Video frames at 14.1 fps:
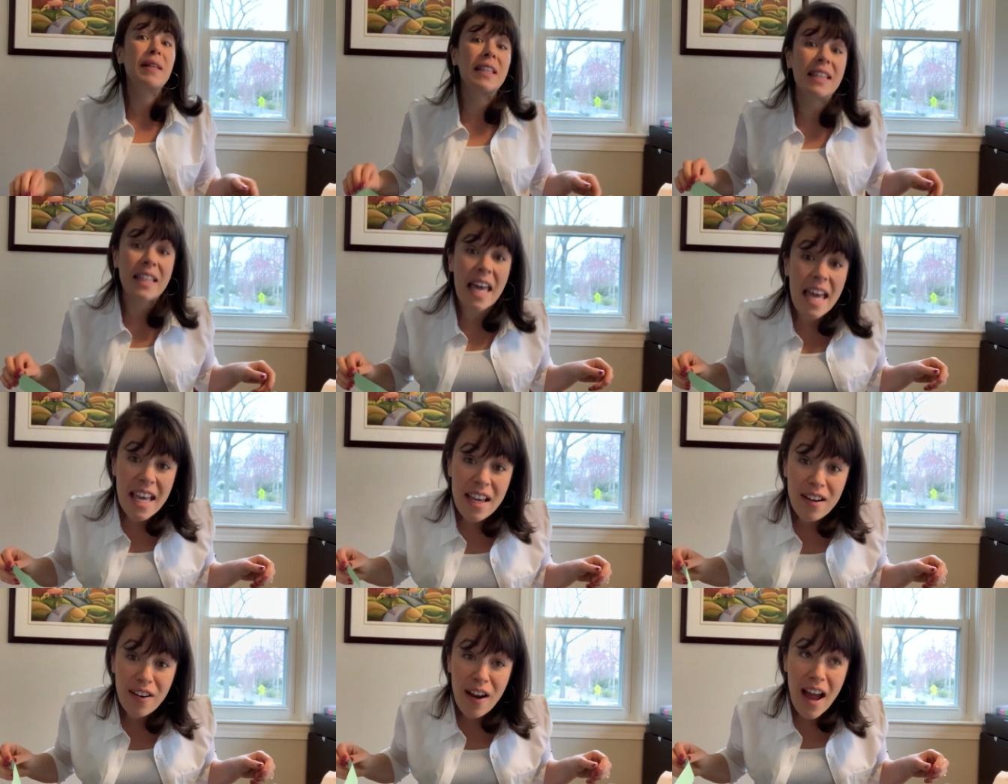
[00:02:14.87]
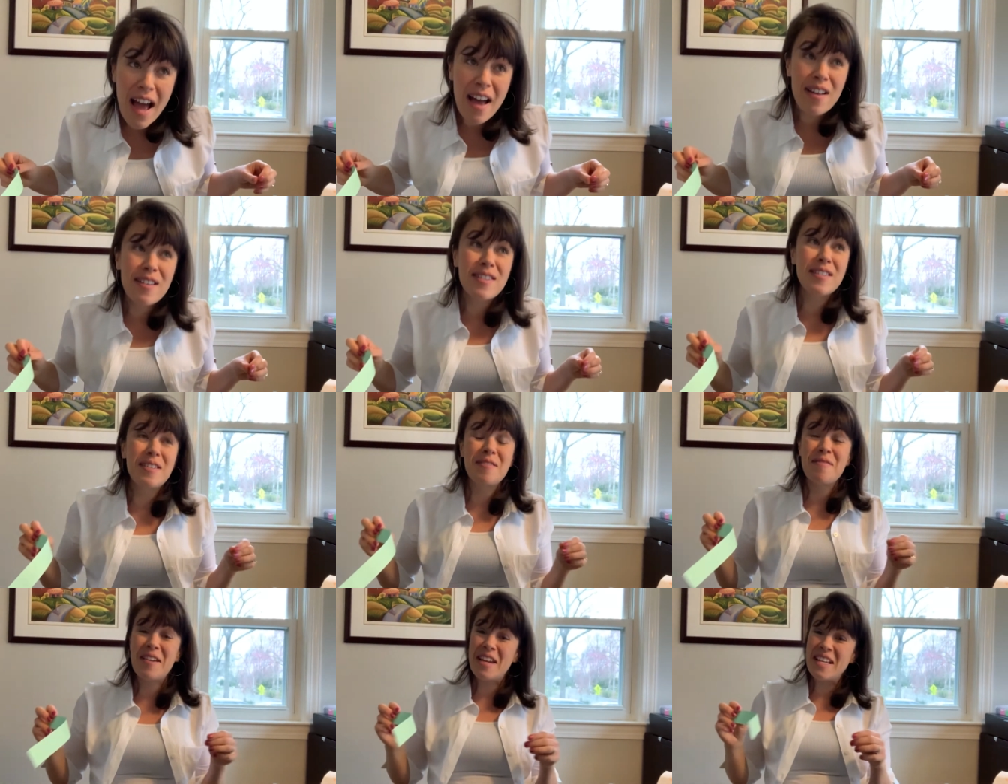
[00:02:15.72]
Playgrounds are
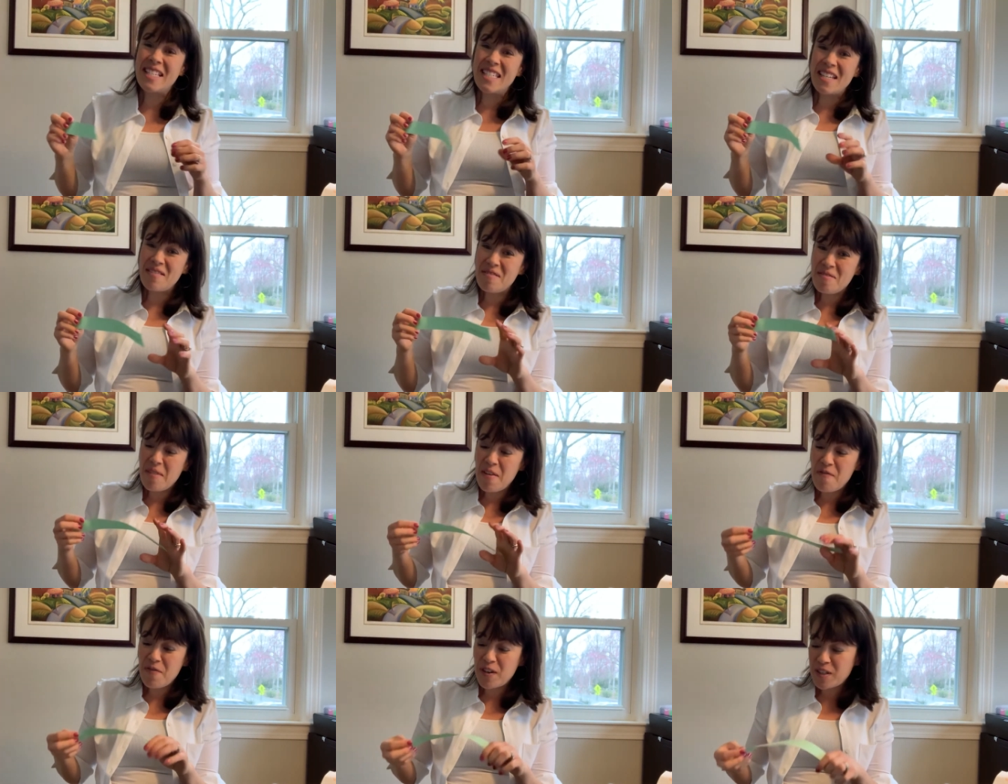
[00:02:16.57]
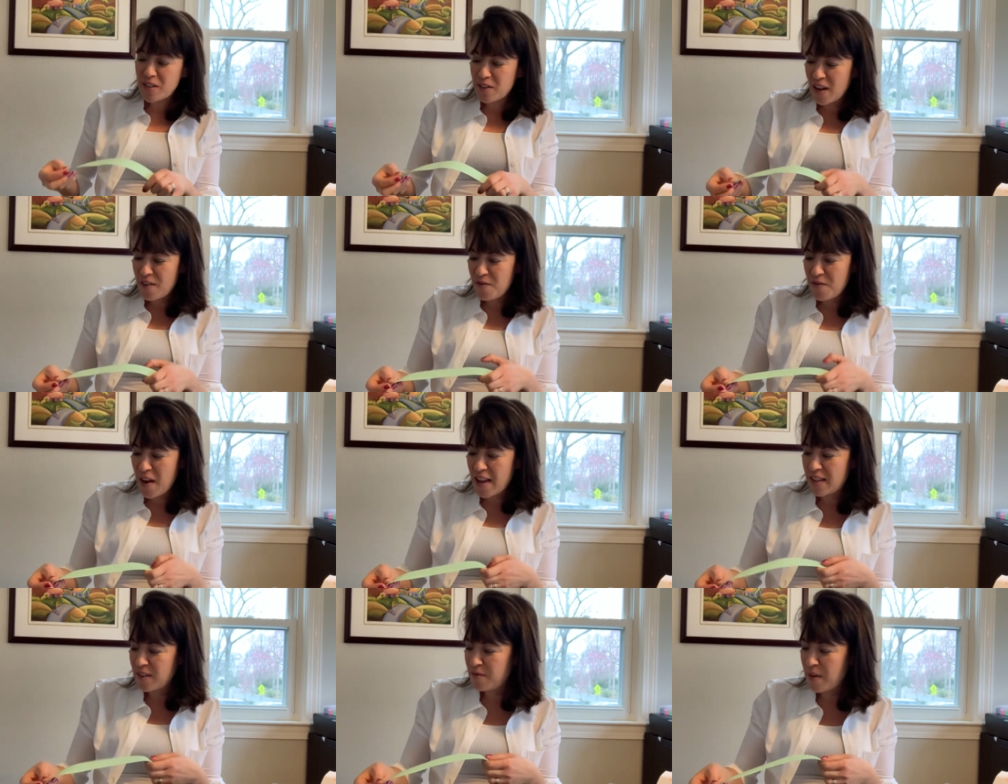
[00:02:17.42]
what I did with my first grade
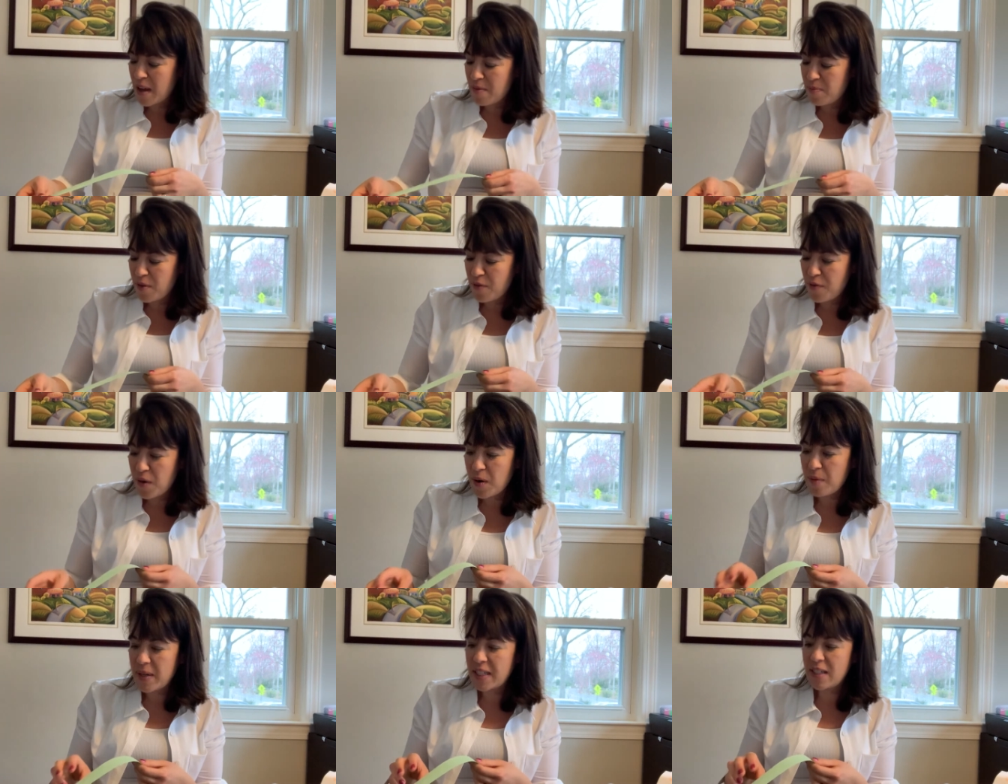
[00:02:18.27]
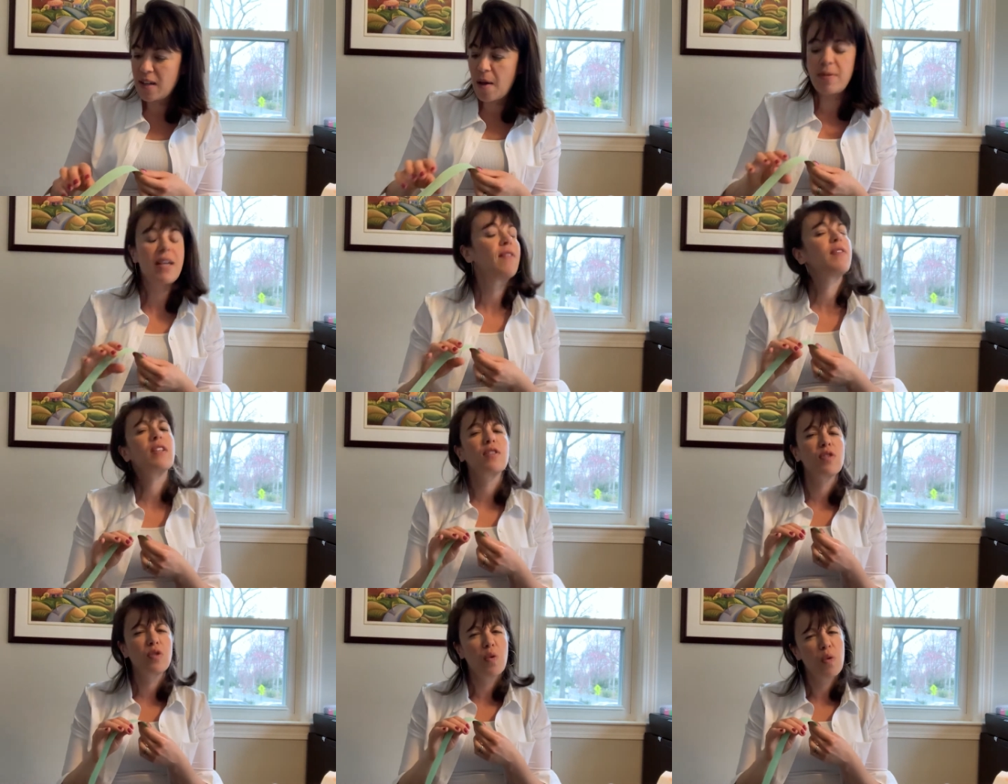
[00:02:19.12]
friends right before we stopped having
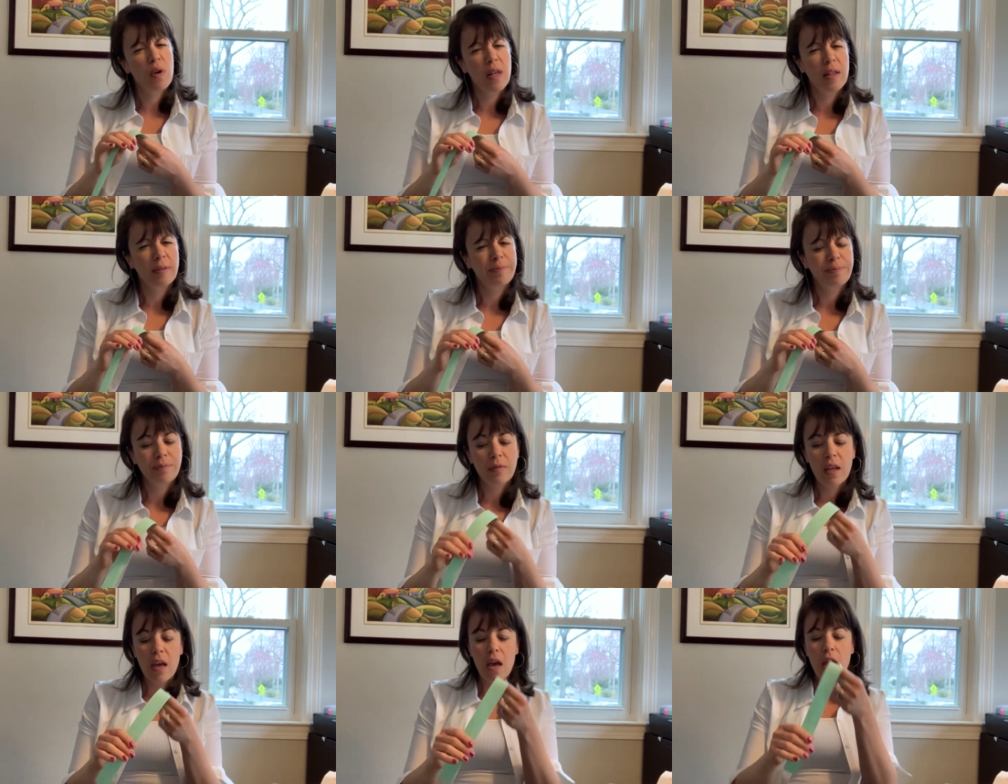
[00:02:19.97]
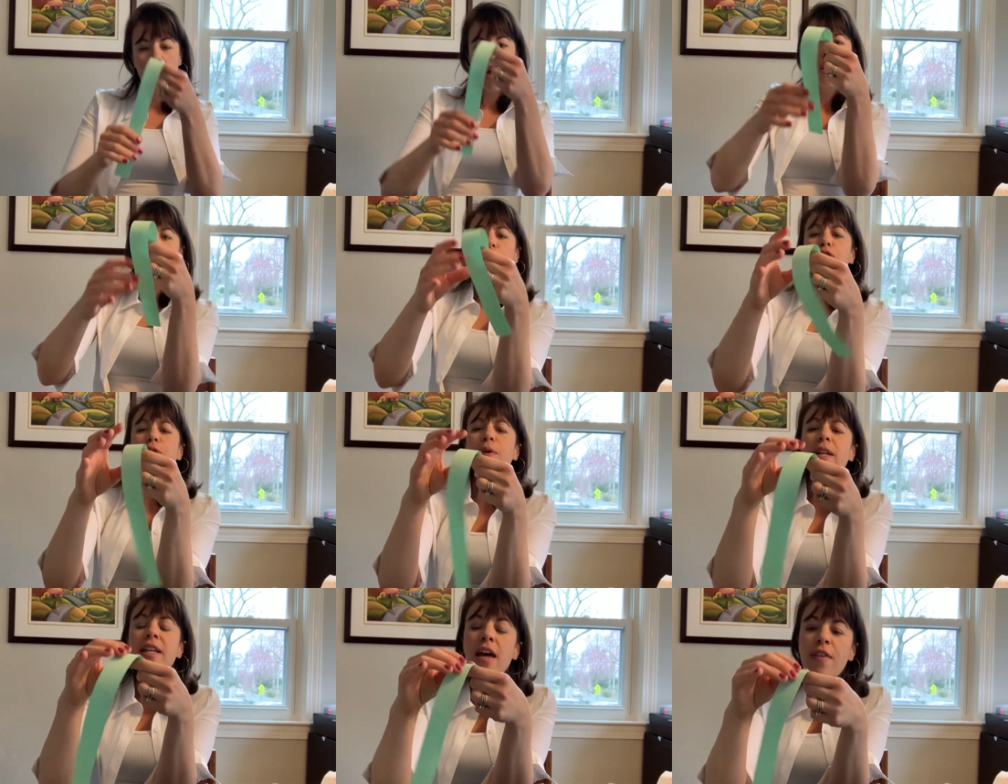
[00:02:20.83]
school. So
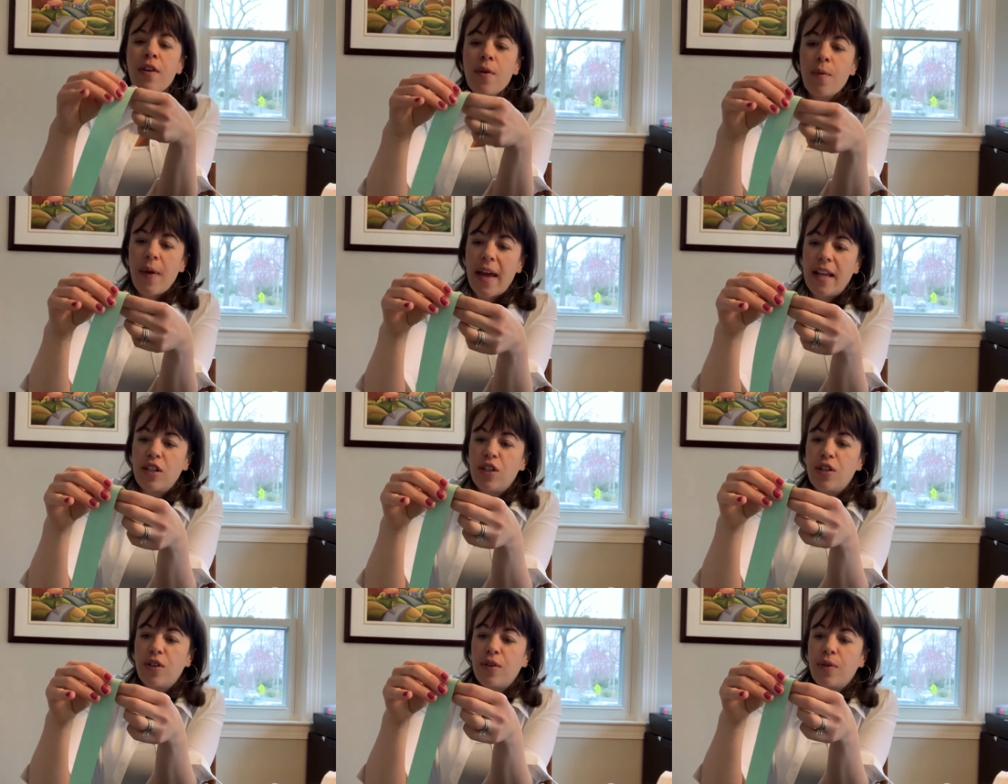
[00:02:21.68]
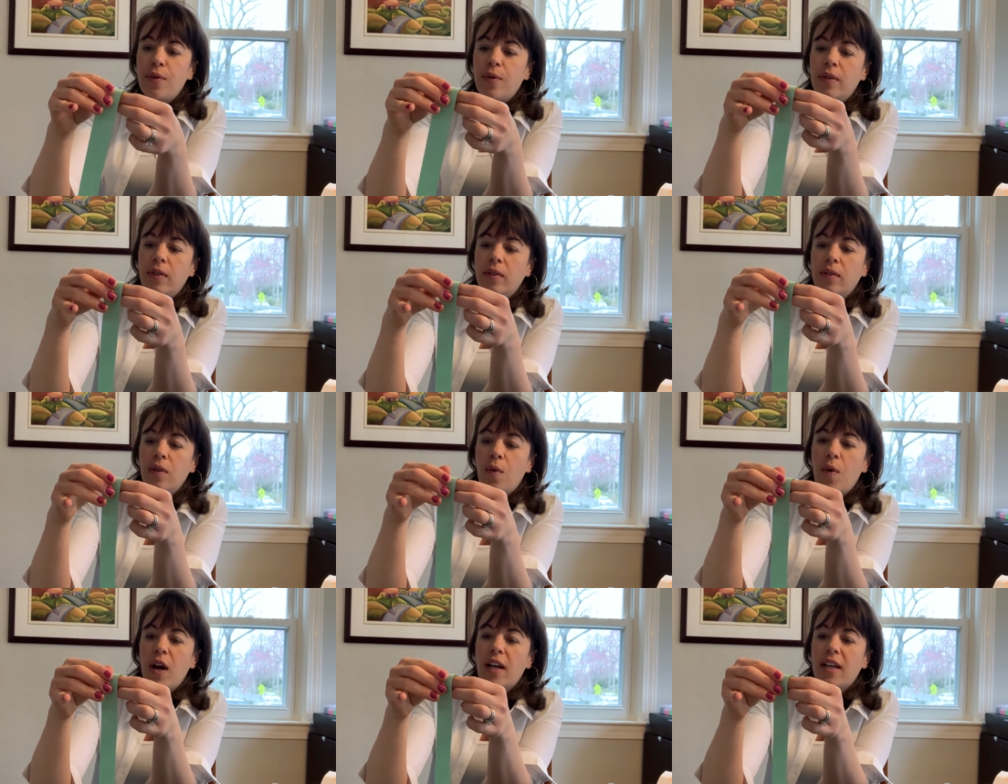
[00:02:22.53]
another way to
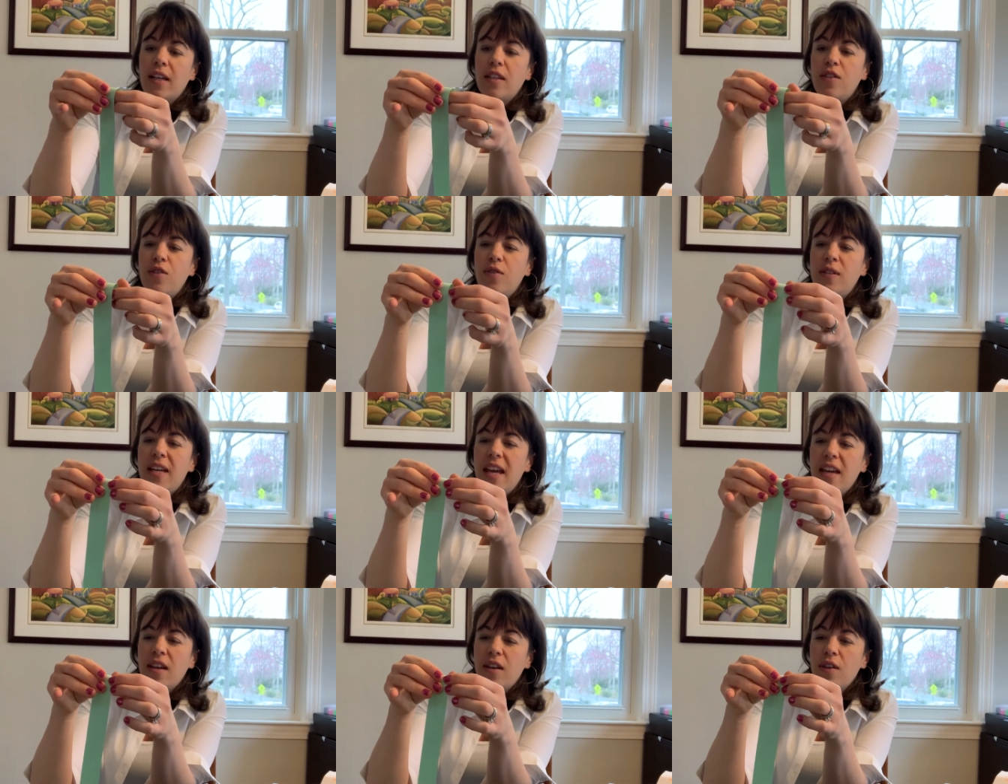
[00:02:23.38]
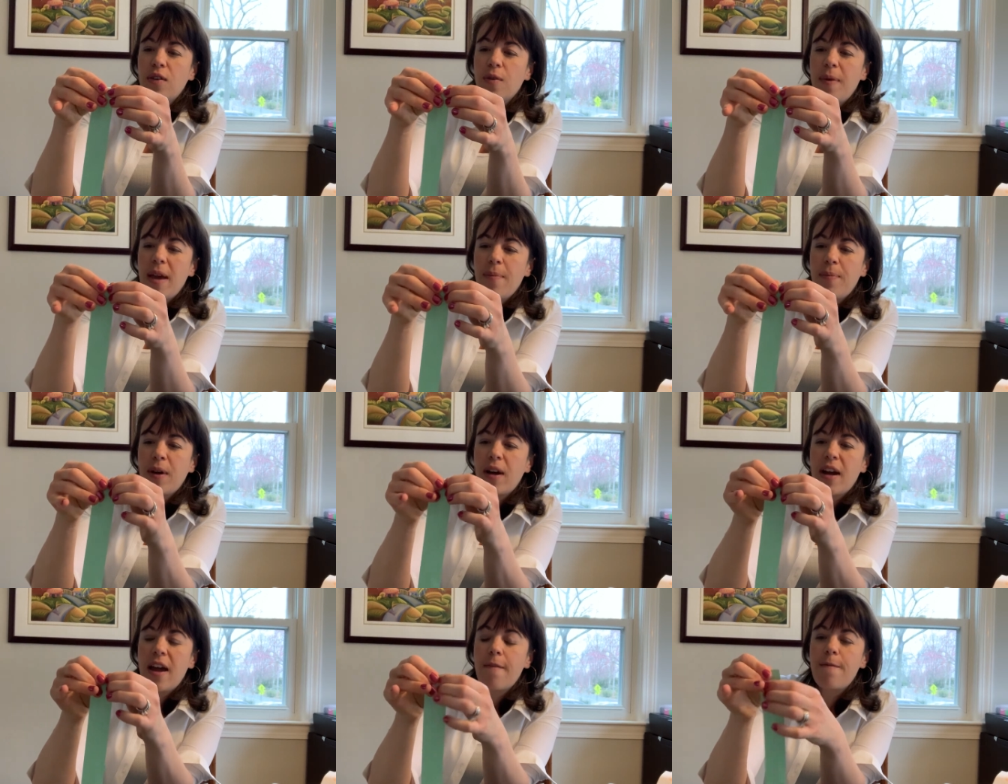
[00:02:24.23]
work is to take your
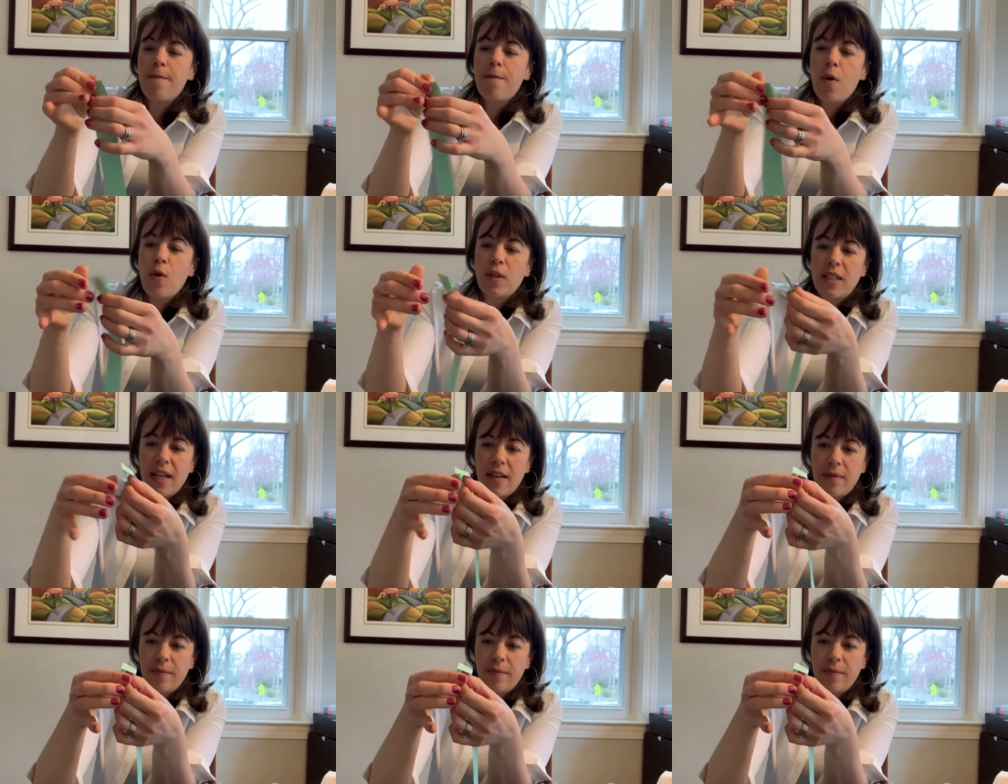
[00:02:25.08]
paper and fold it